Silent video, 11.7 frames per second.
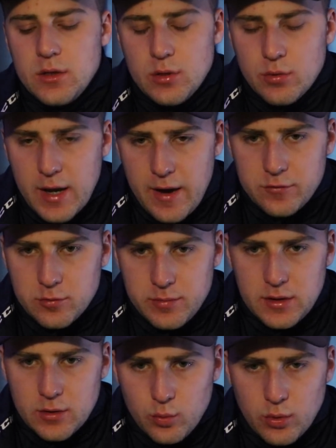You have to
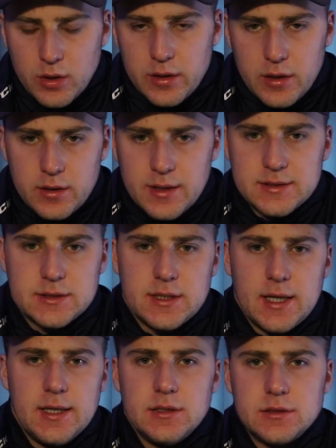be the one that
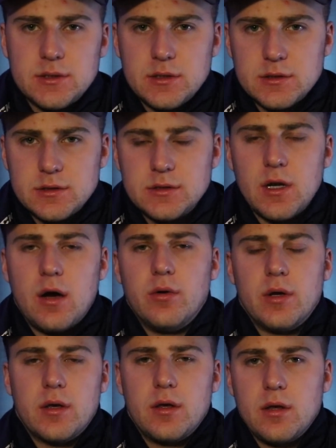stays
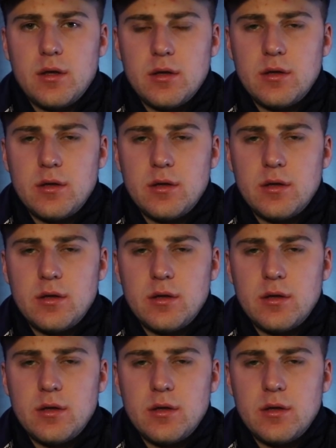stoic,